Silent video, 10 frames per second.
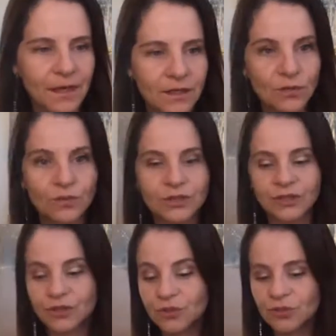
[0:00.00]
you would
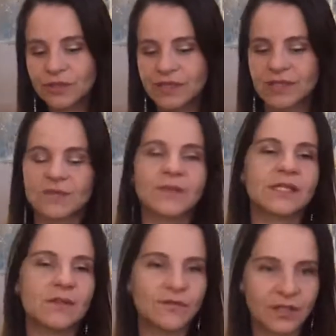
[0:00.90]
use a
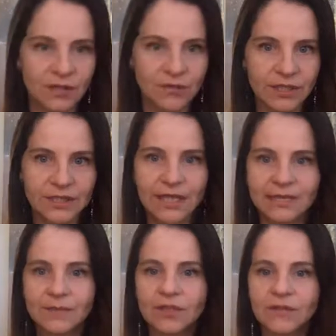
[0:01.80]
specific grid.
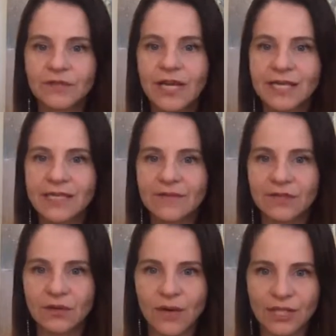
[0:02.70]
Let me know if you guys have
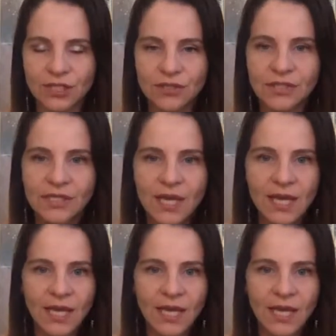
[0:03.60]
any questions.